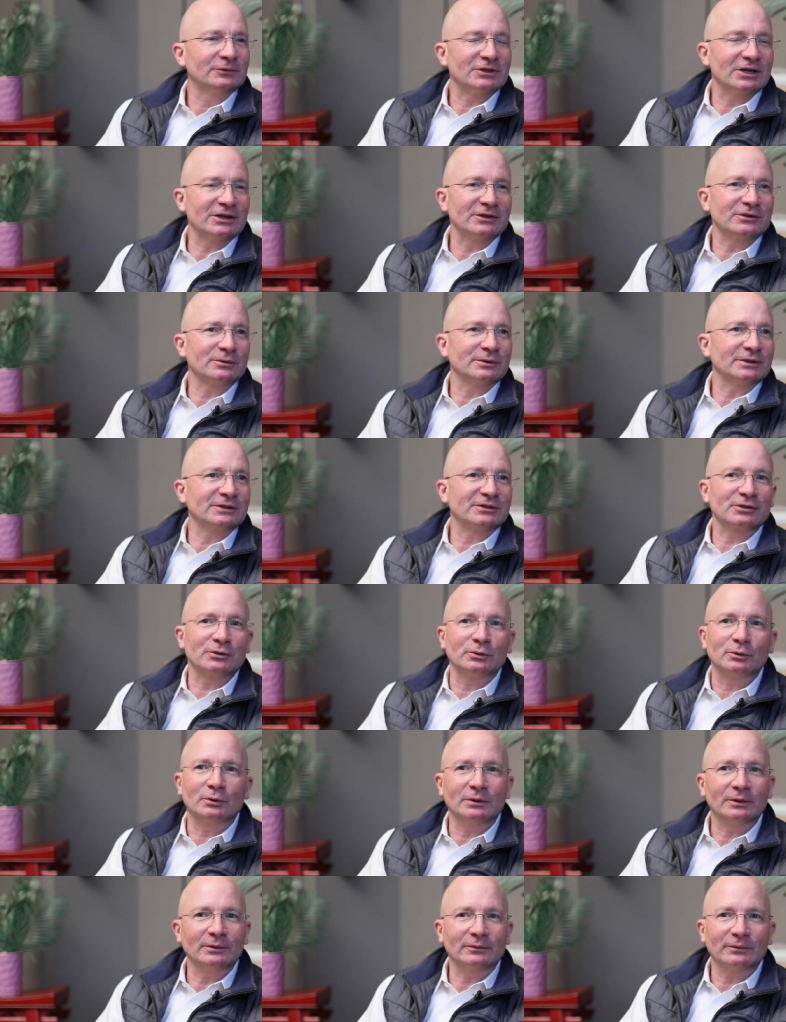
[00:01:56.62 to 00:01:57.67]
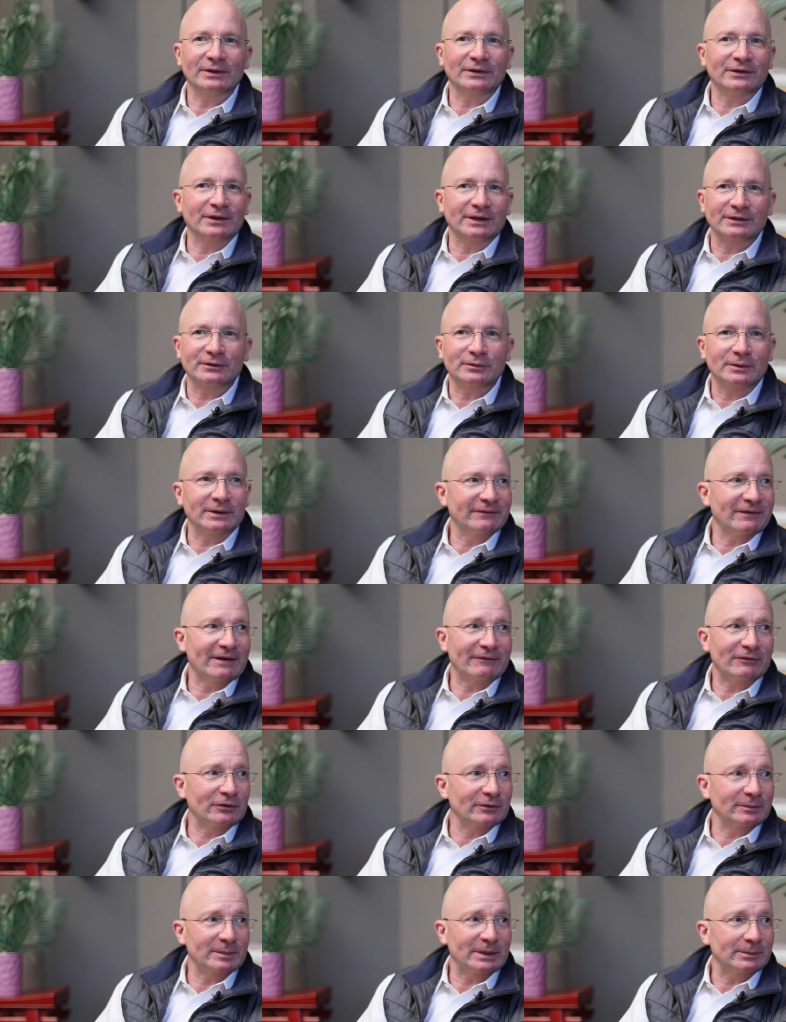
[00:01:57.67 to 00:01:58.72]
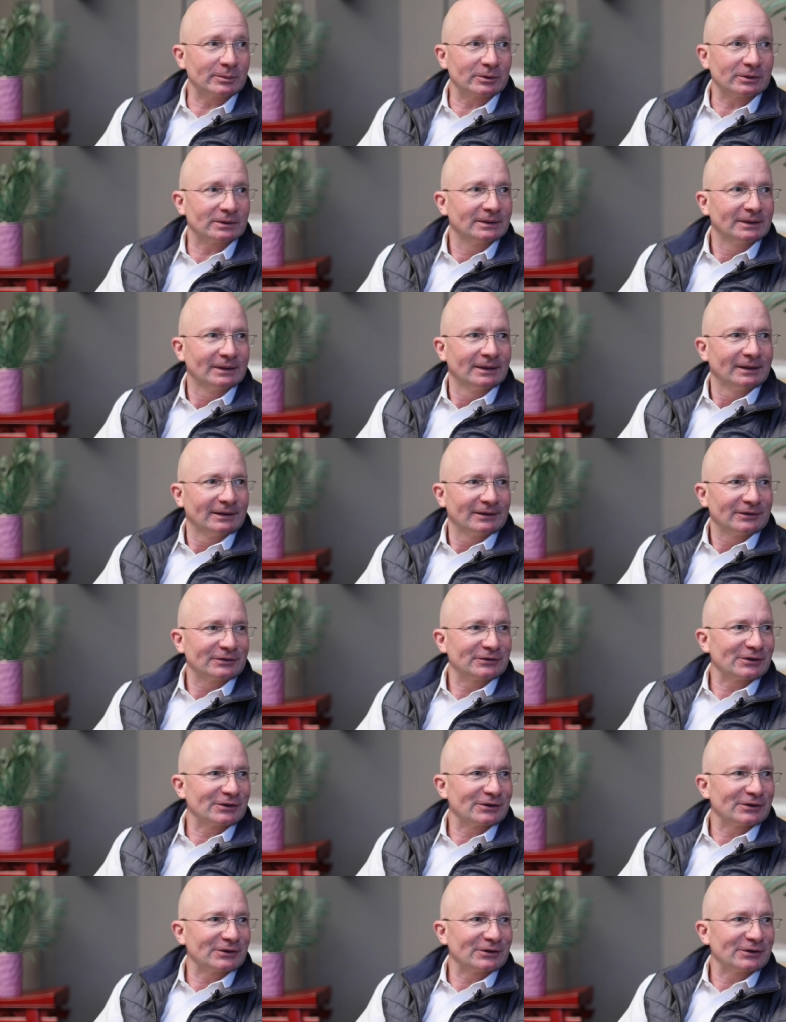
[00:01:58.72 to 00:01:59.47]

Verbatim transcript: Jesuit school with like twenty-five hundred people. Right.